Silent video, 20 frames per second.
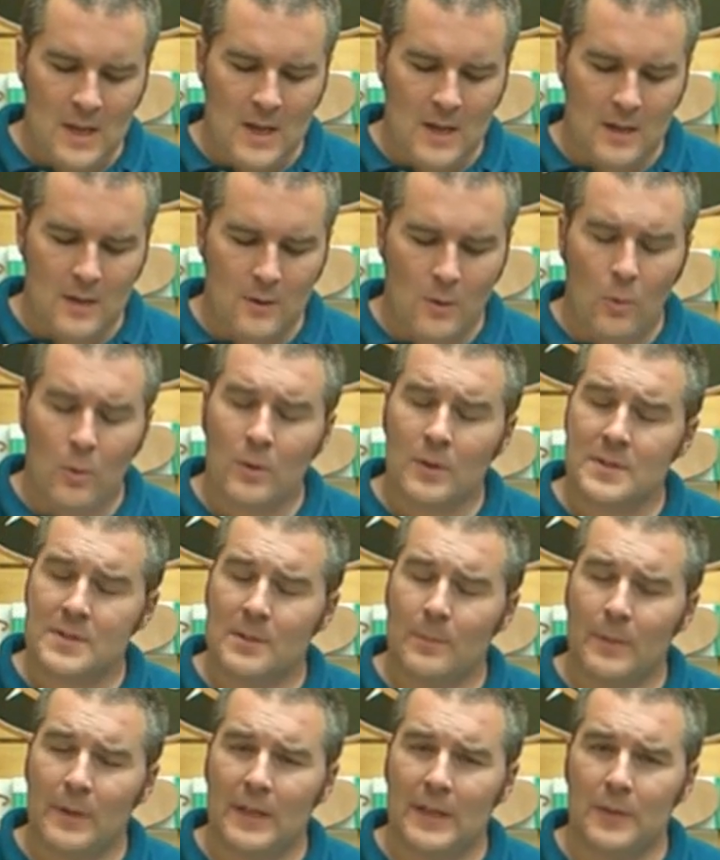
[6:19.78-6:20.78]
Or
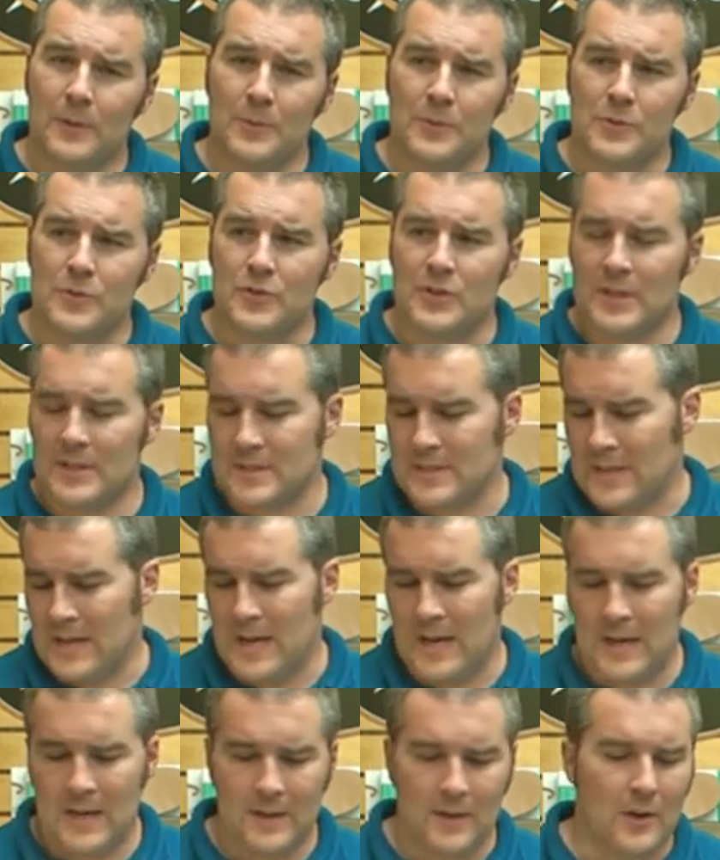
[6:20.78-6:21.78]
somebody who's just
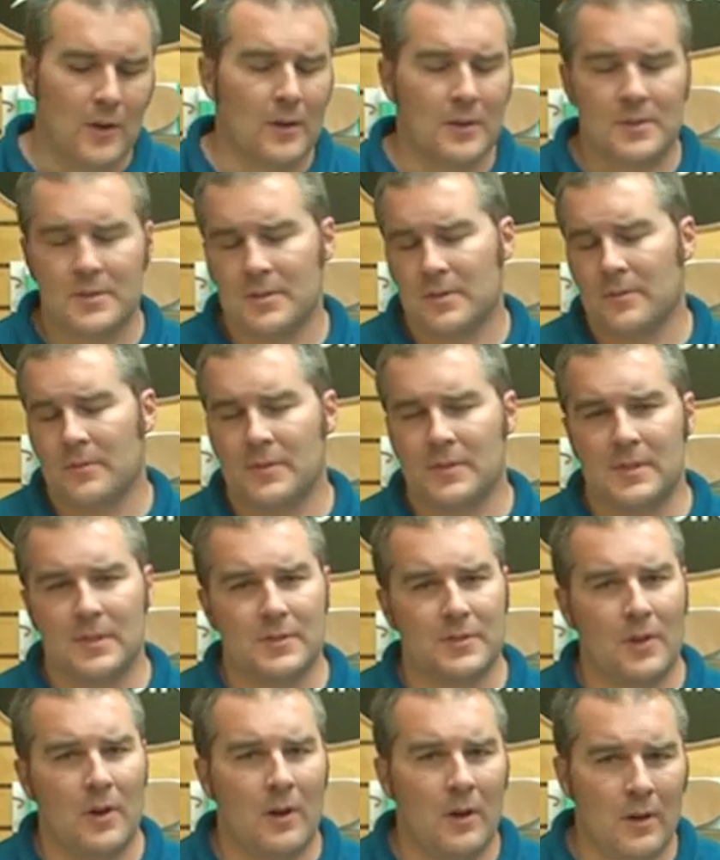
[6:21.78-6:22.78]
on hard
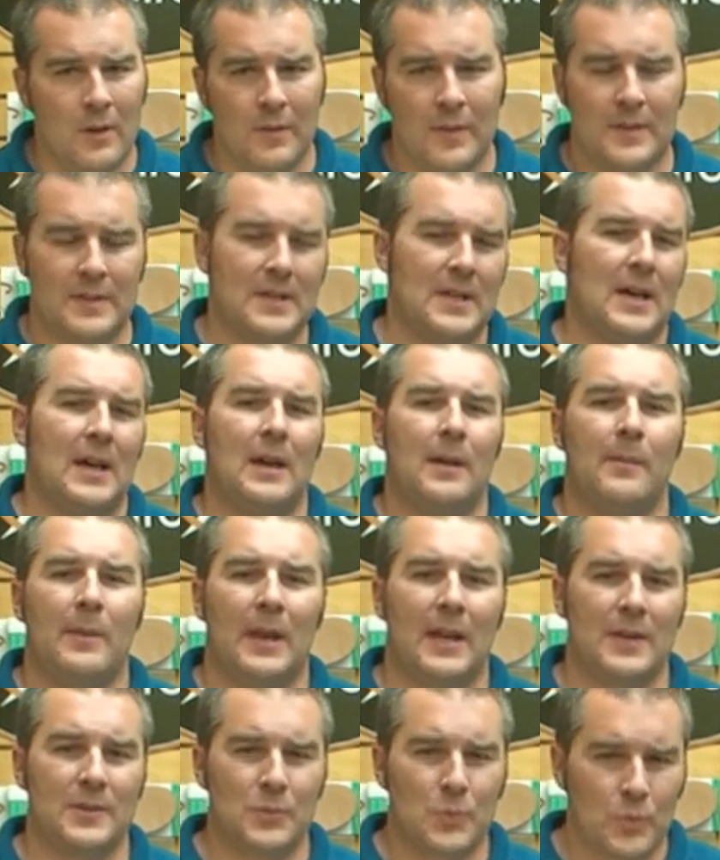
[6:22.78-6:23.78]
surfaces all the time
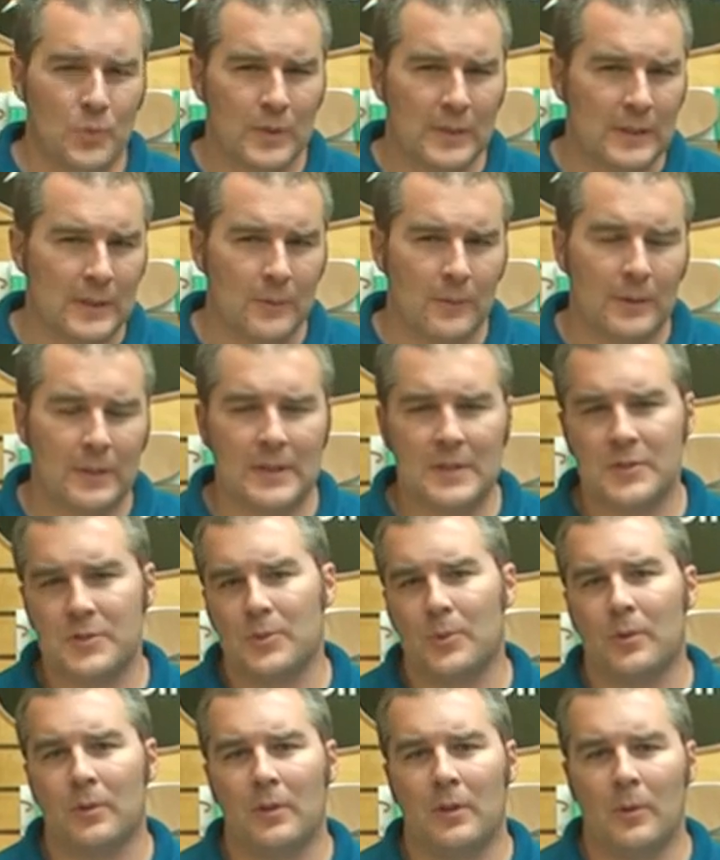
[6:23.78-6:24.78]
and has really, really
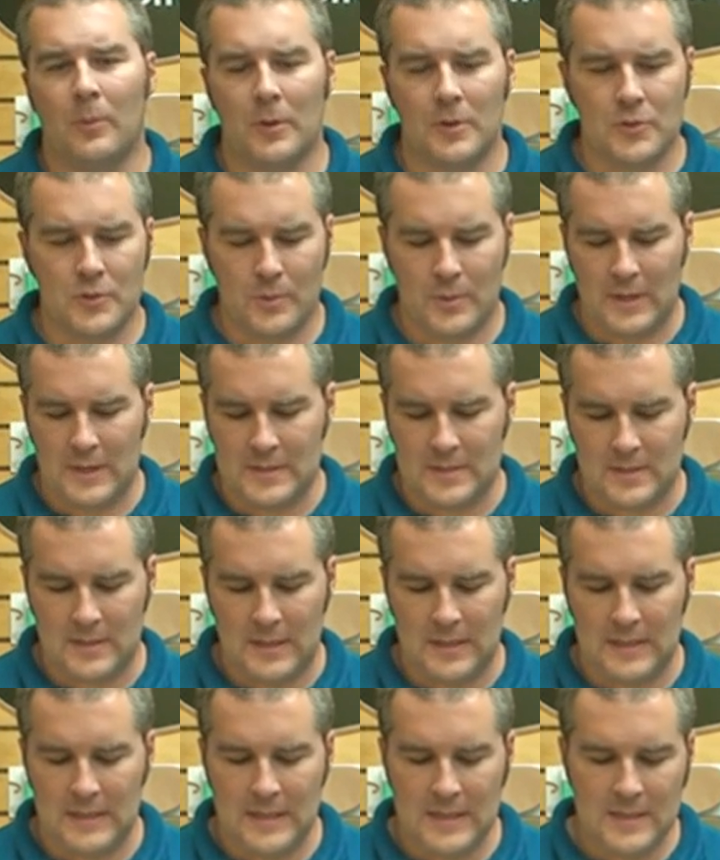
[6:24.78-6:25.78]
sore lower joints
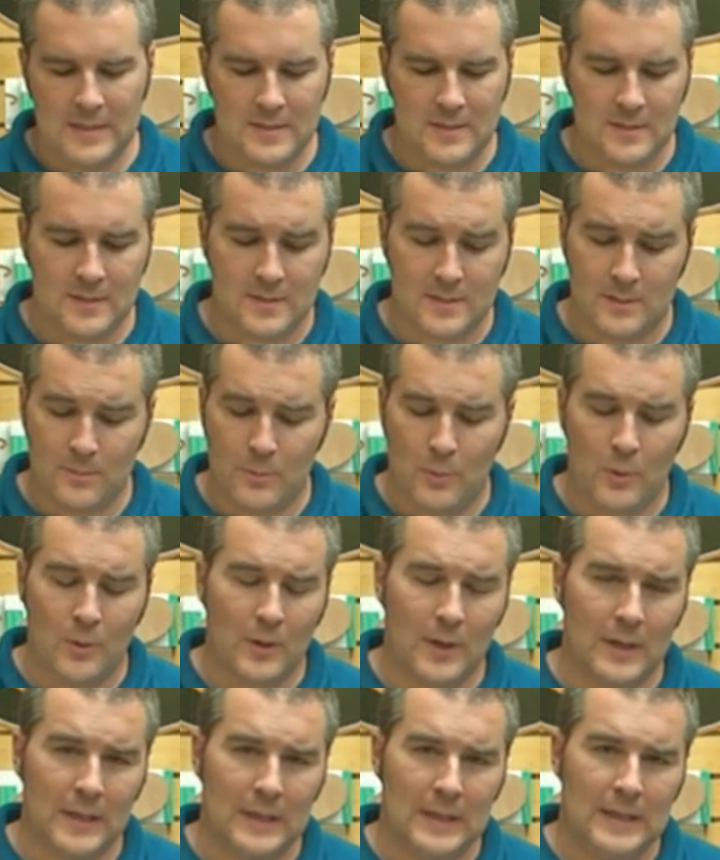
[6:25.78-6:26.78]
and needs the
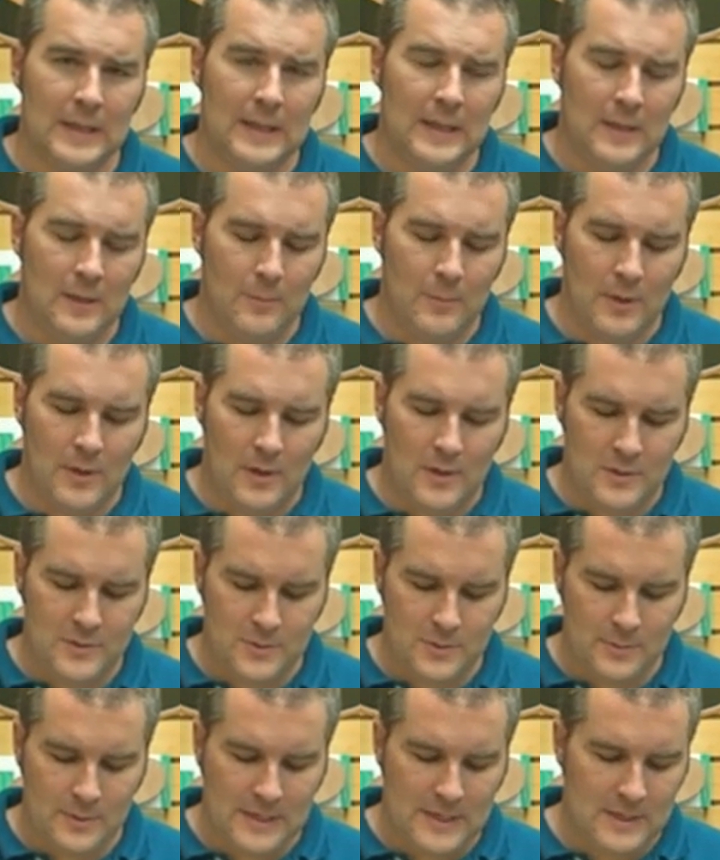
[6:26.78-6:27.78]
support, but
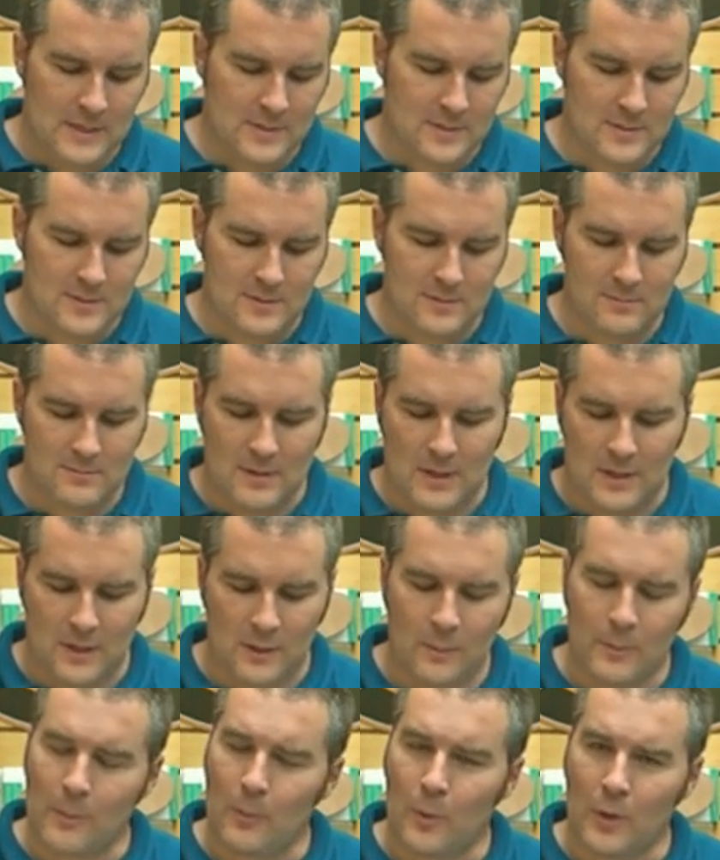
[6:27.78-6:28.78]
also needs a
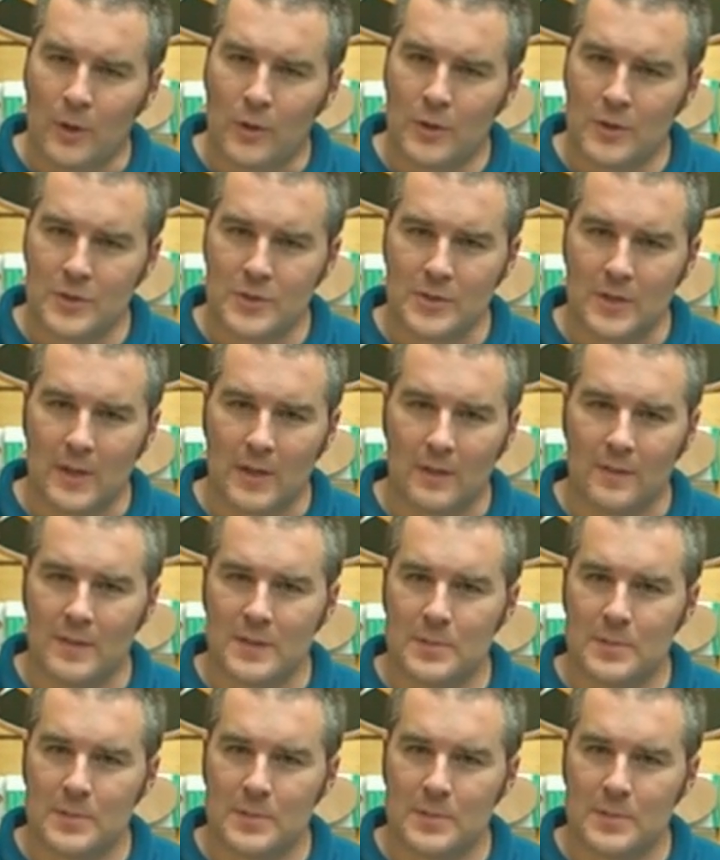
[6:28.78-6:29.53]
little bit more cushioning.